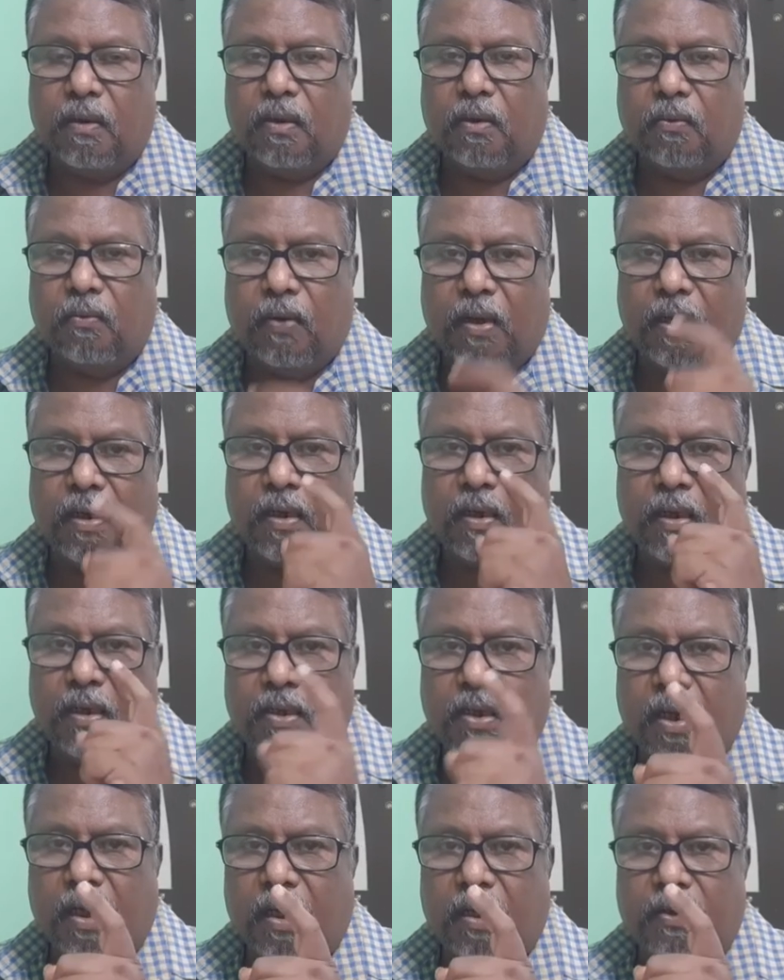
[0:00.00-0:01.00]
One
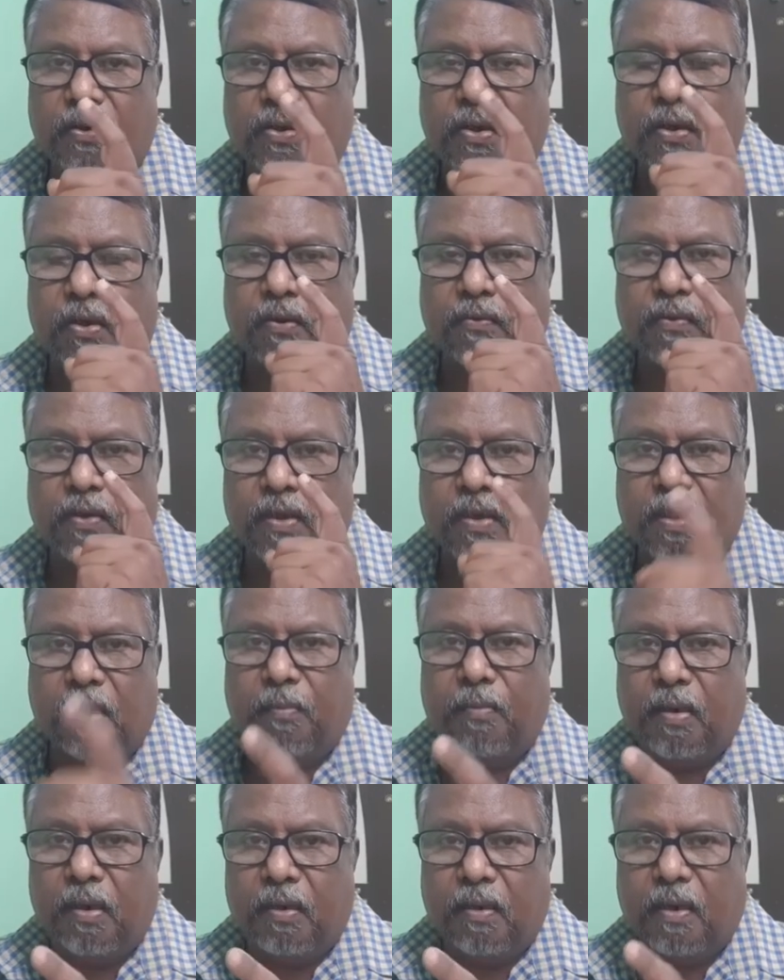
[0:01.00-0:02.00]
ejaculation of the
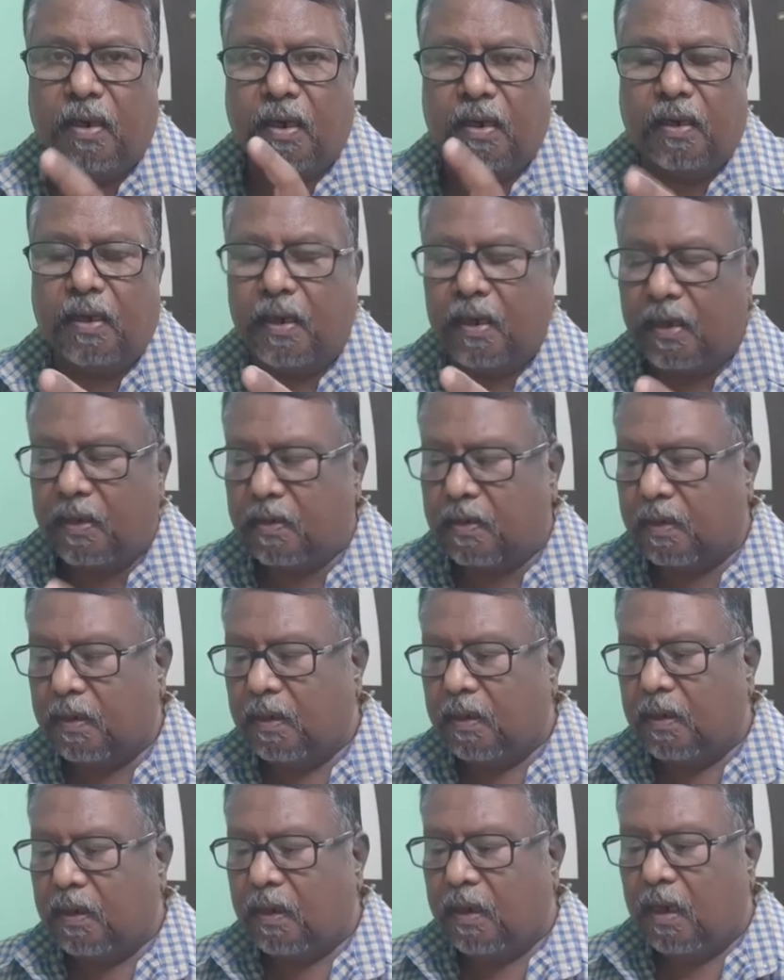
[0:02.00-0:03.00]
semen contains
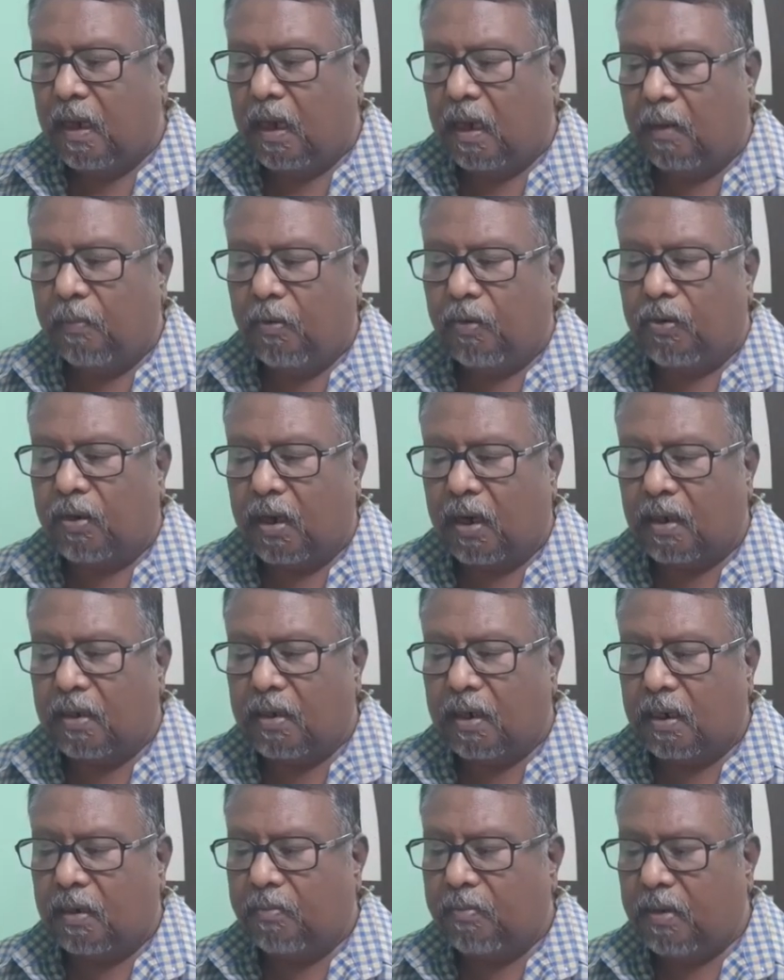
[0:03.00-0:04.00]
about
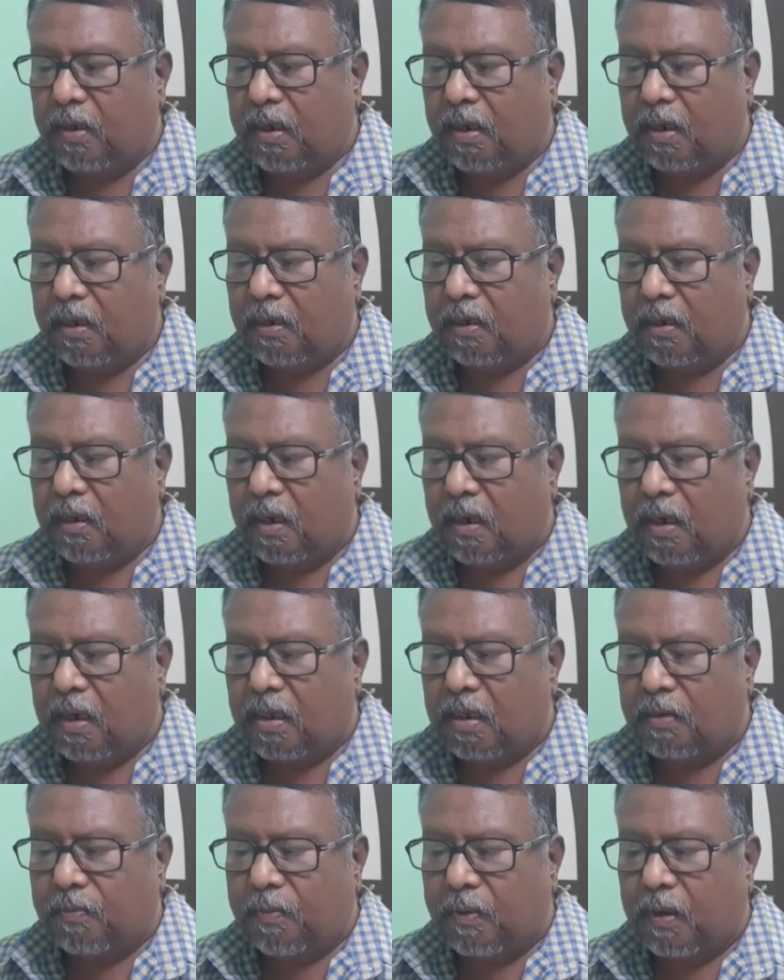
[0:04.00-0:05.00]
100 million
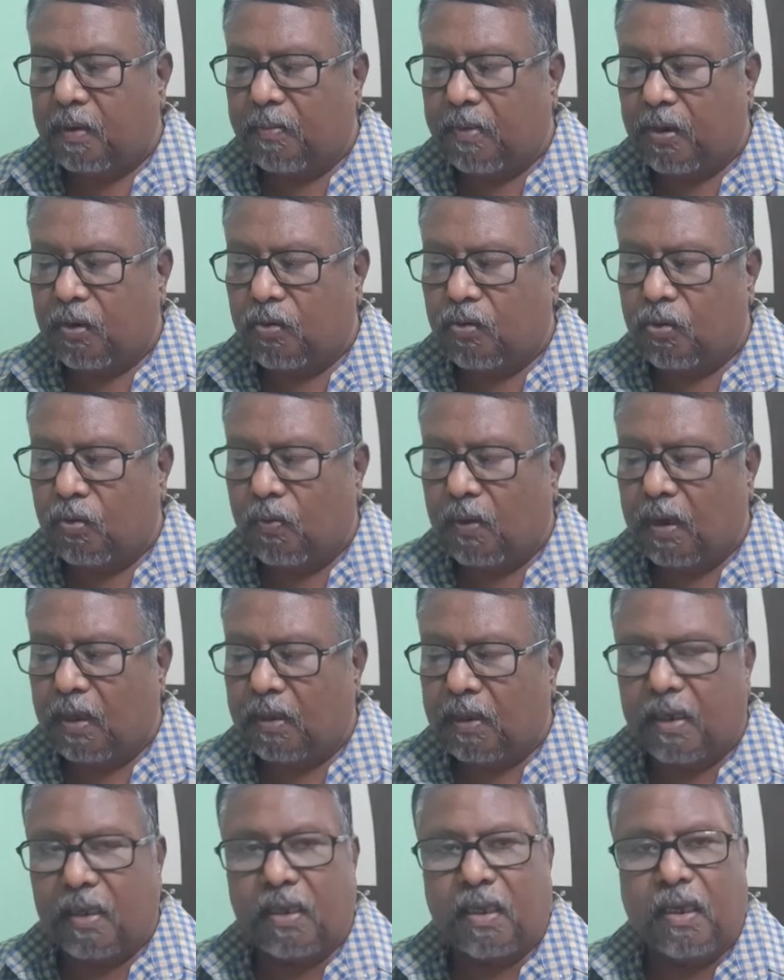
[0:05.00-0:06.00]
spermatozoa,
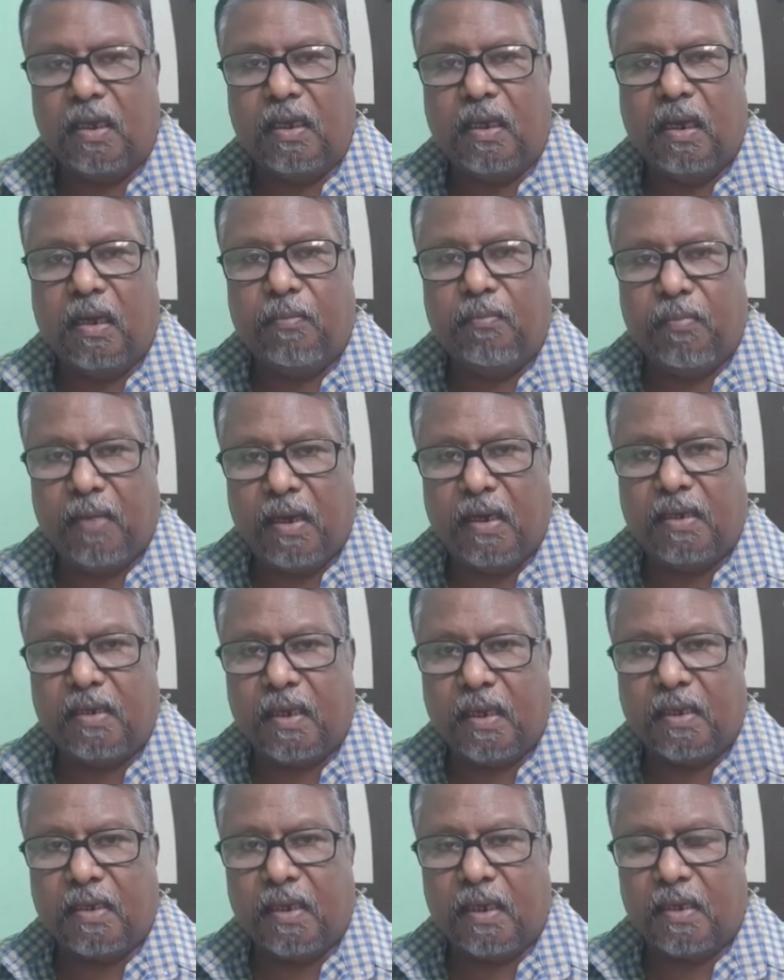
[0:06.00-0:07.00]
that is the male
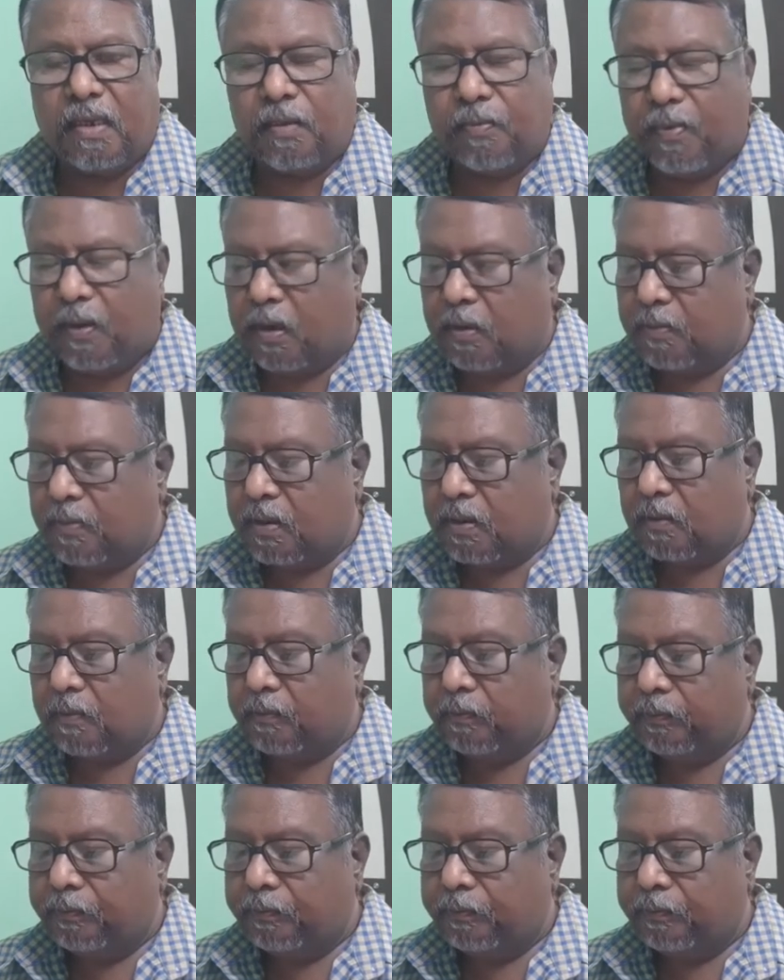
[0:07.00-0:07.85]
sex cell sperms.